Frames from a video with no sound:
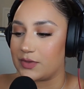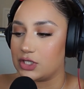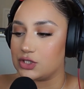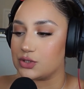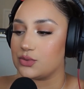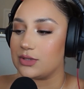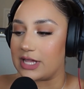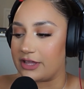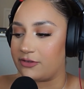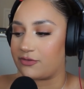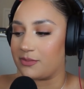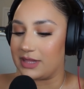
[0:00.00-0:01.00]
do
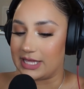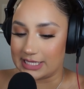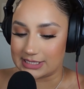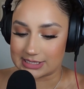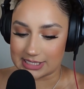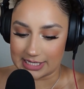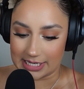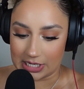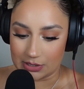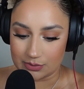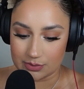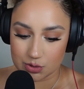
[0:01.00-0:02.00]
life from the inside
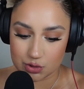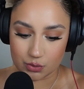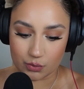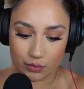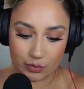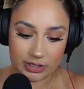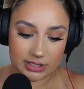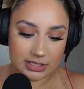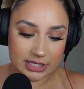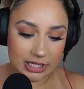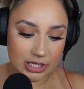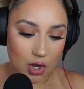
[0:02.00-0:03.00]
out, to
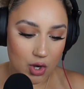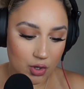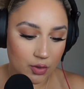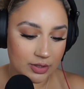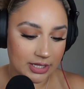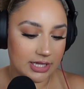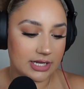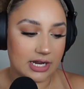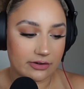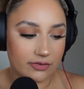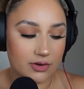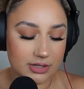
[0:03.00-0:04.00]
really hone in
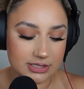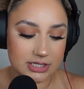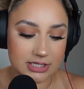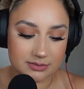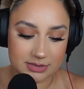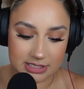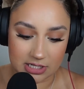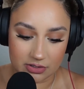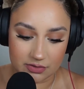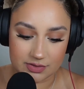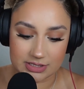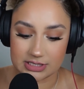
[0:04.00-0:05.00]
and focus on
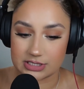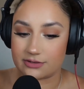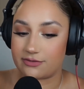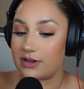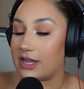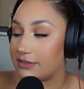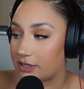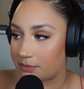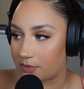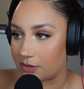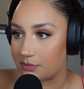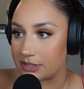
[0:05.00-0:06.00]
themselves, to find their
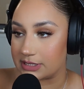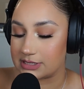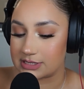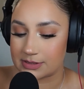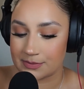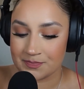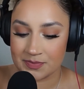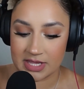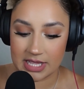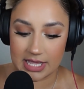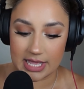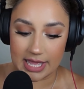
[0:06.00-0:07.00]
purpose
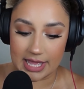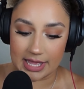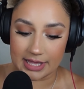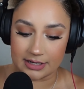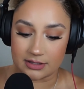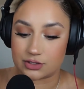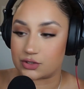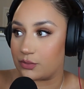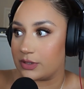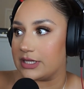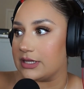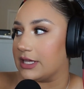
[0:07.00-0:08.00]
and to
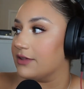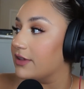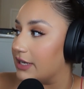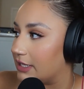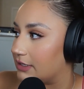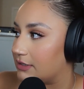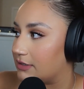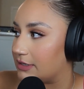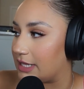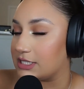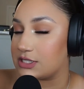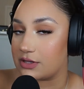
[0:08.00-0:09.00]
really live in it.
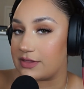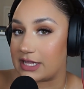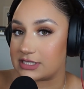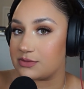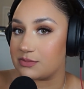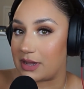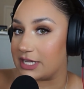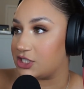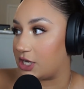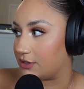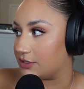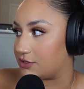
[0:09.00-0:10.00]
That's my
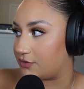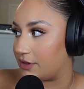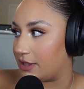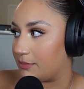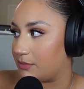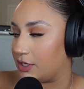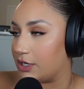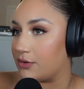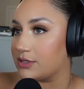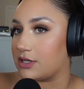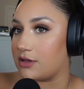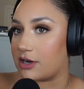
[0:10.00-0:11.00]
challenge for them,
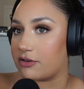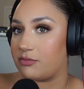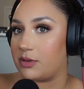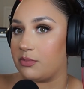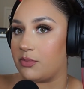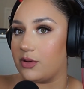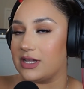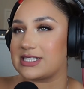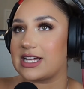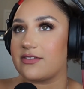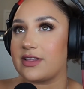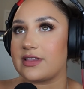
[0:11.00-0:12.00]
because a lot of people, it's
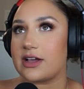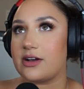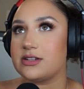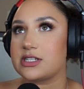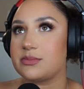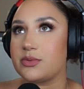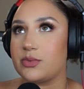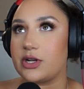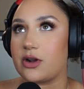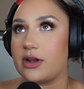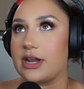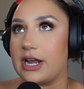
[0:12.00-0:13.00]
kind of like that concept of when
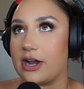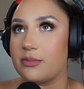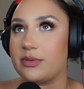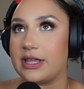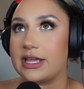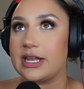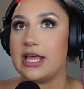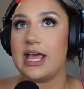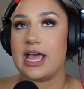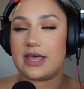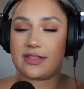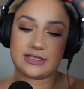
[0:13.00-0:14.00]
you're on an airplane
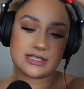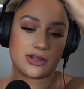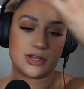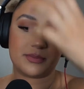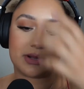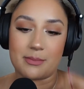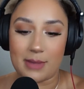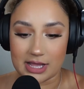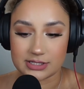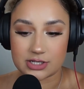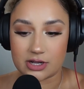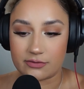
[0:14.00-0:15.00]
and they tell you to put a
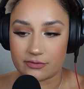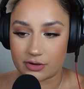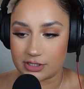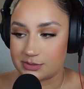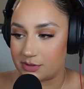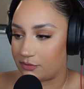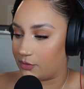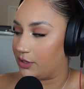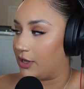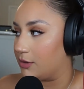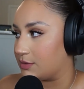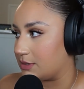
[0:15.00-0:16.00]
mask on first before you
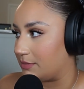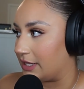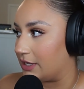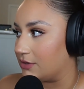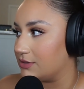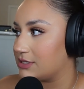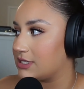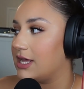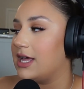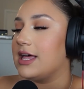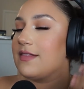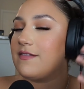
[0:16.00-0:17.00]
help somebody else. Right.
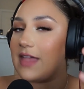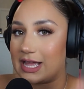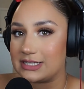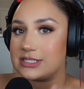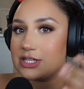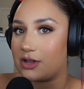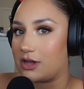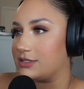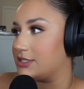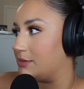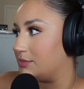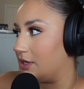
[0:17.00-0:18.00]
That's the
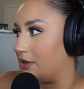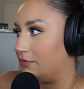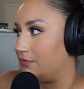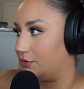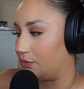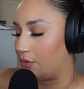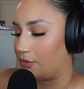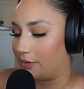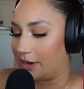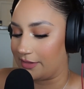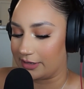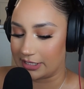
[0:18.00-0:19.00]
concept of dual
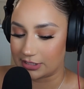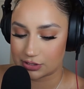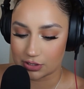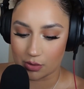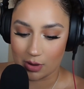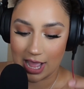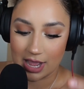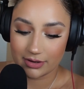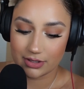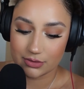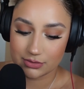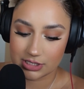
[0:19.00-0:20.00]
reality. So how do
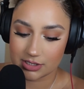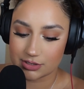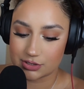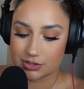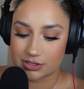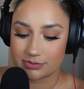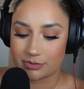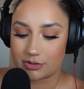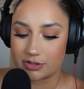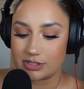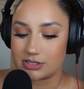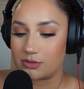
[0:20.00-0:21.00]
you challenge your
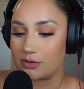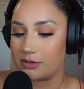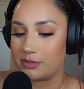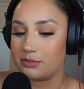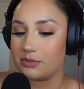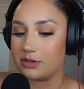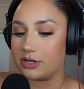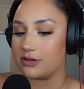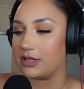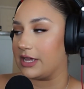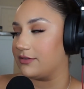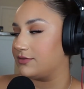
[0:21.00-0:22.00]
supporters or the people in your life